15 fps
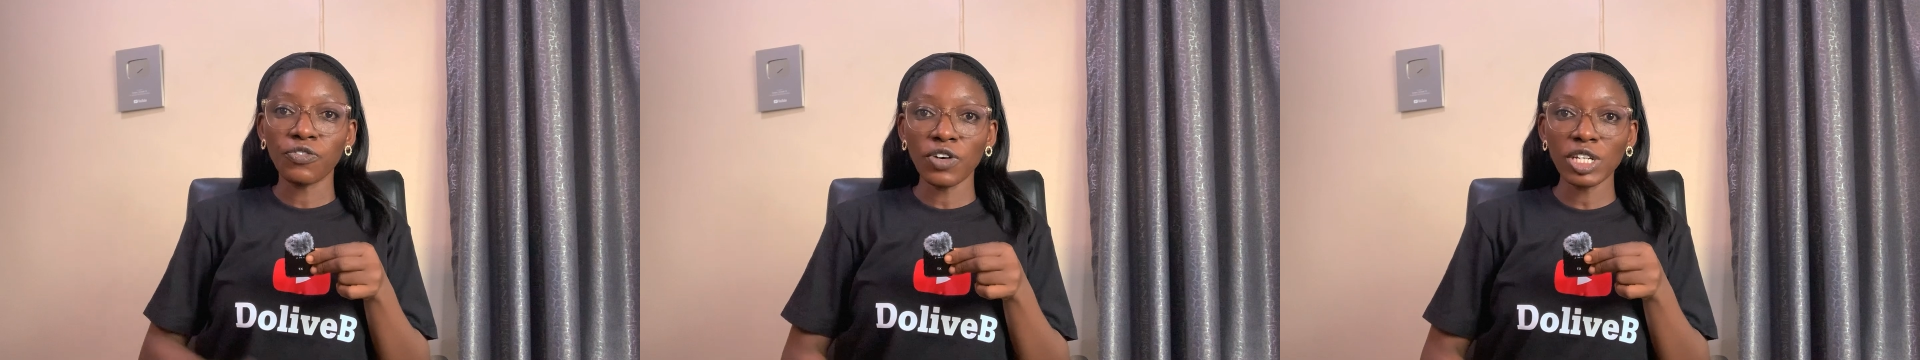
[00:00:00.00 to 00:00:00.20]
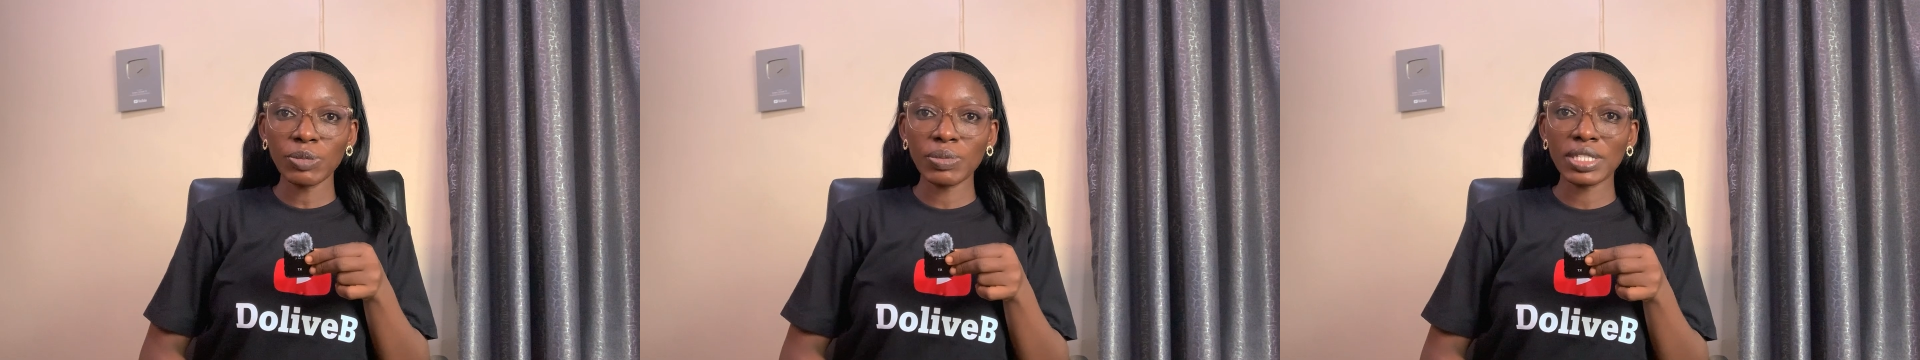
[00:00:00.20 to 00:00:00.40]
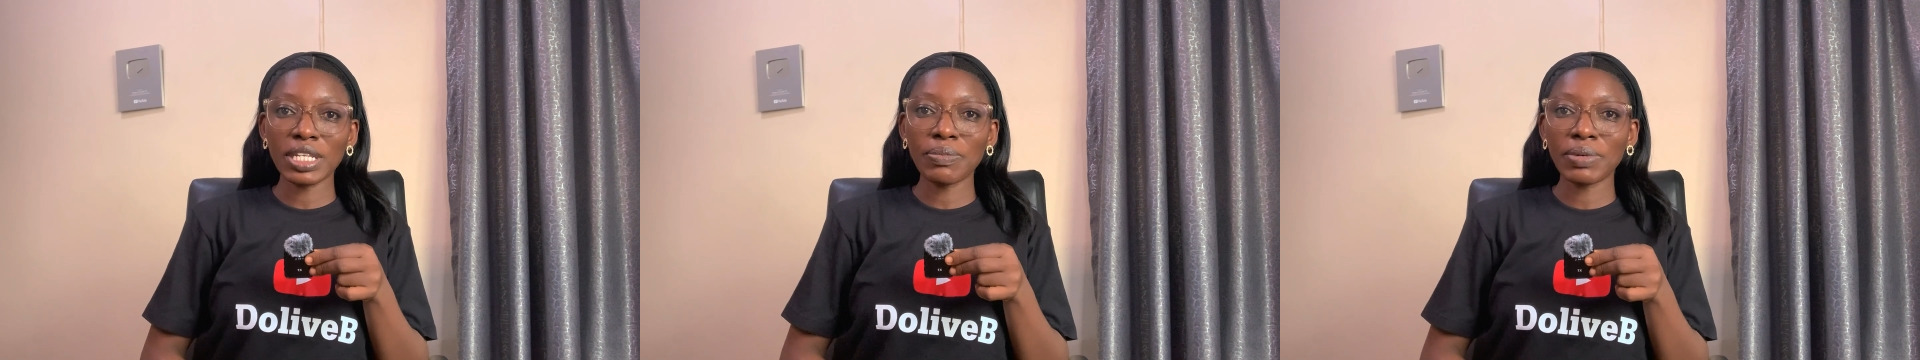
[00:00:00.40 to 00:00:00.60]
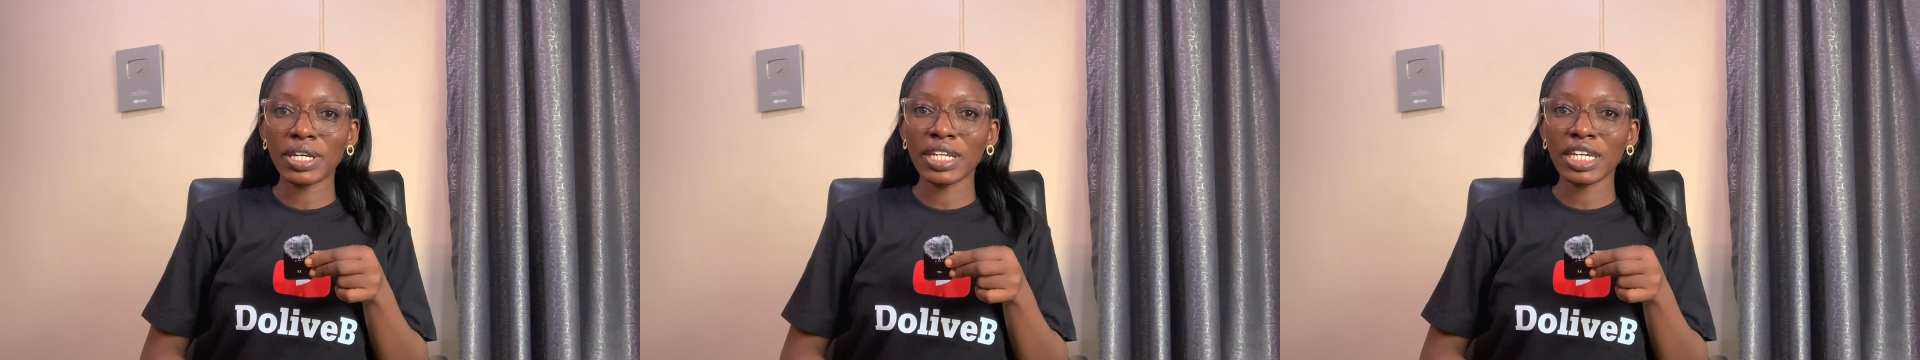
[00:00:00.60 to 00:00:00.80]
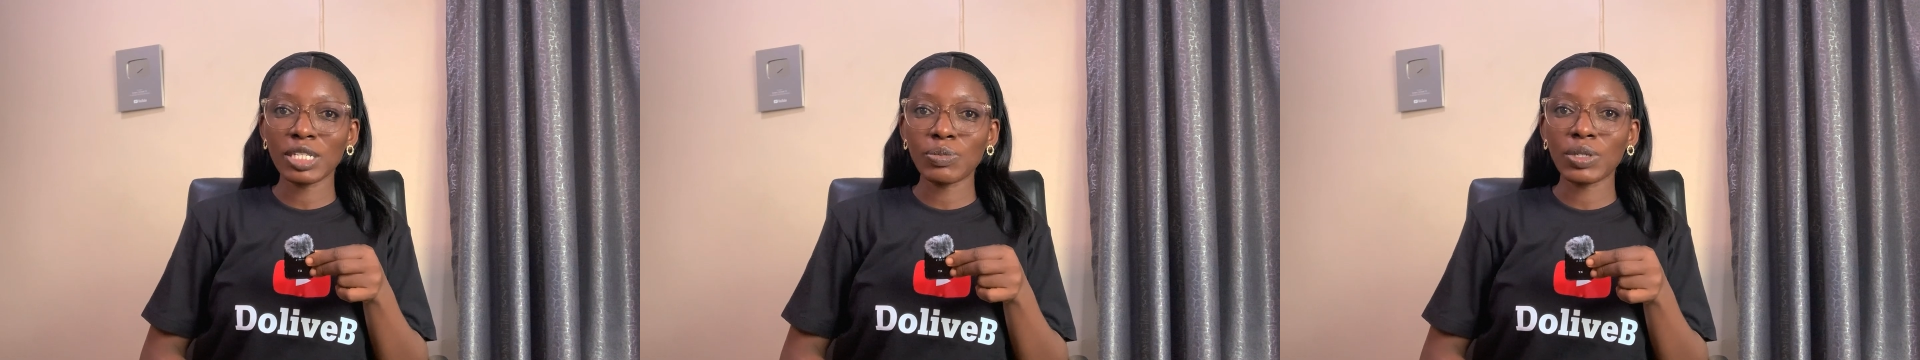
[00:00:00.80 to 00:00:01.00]
first mistake
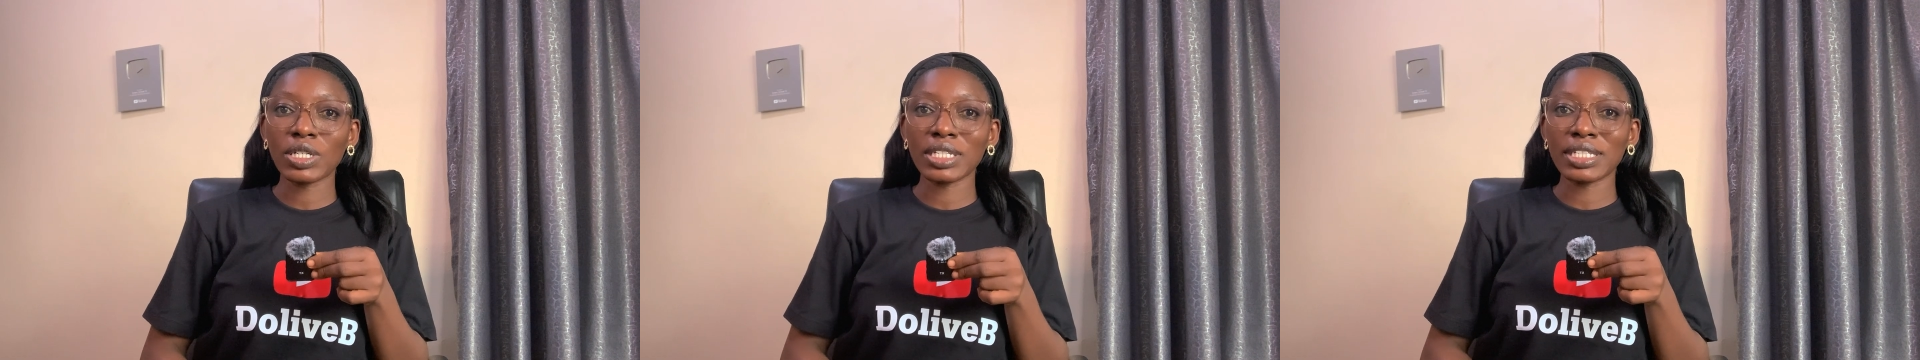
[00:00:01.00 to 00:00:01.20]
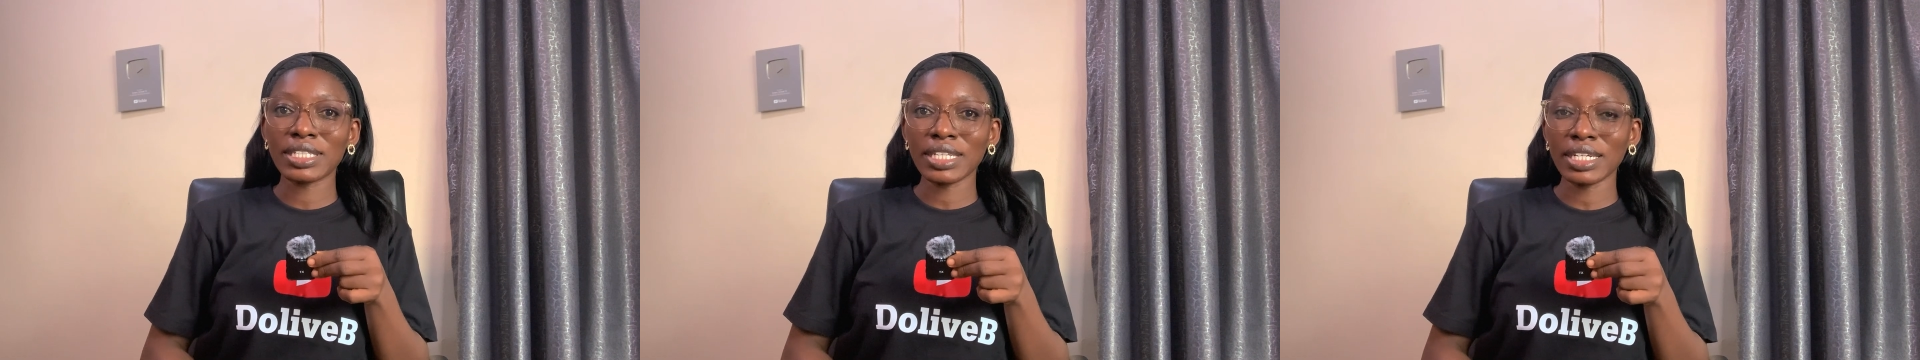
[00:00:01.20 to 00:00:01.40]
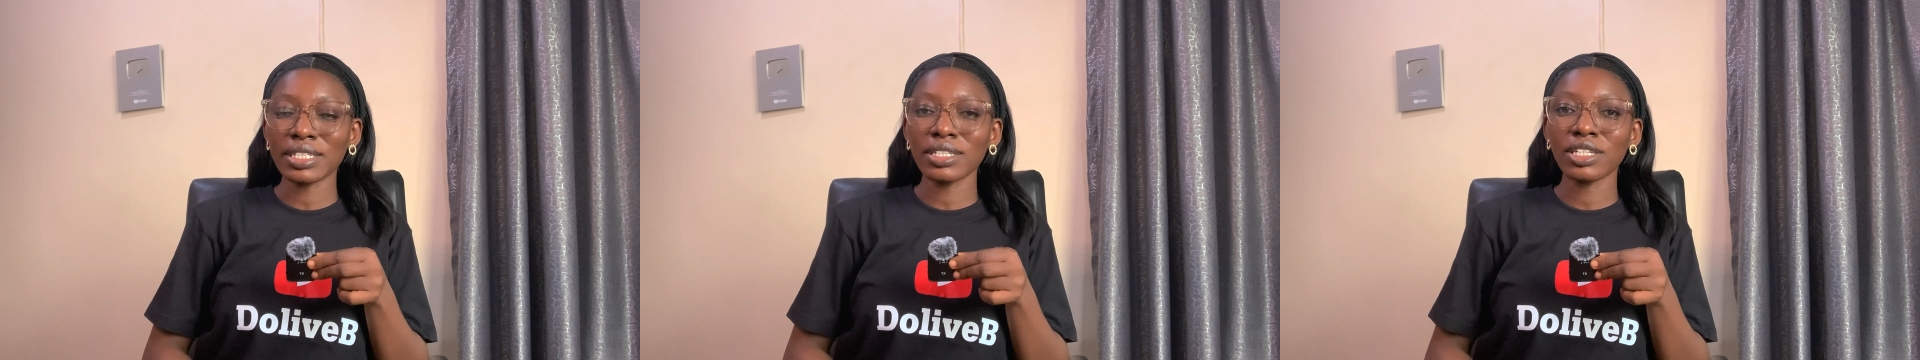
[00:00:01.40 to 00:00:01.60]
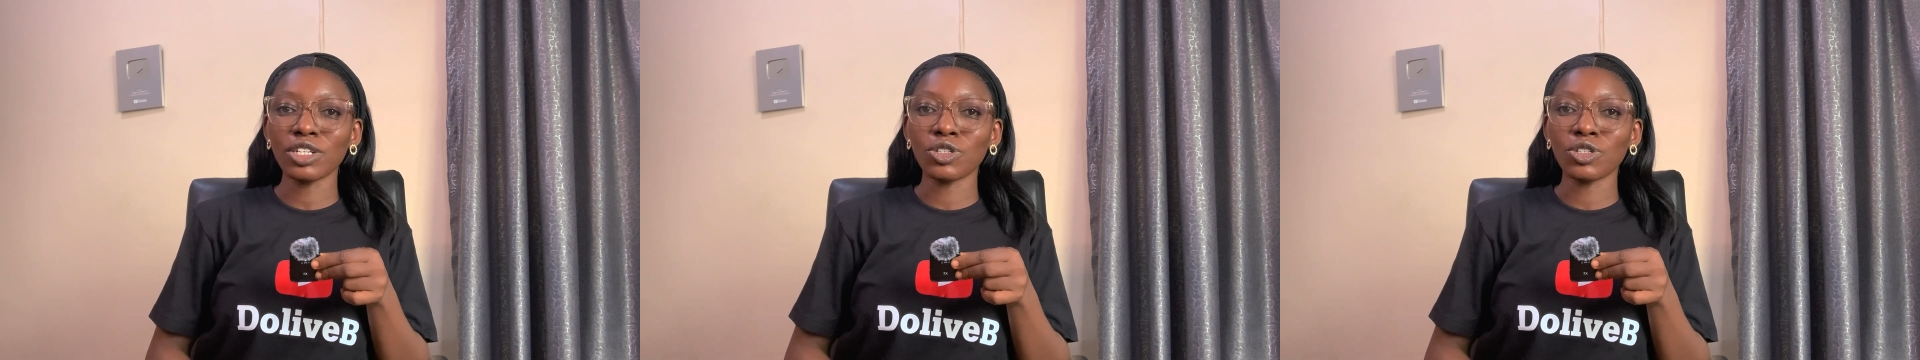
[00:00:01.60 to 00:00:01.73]
beginners make is starting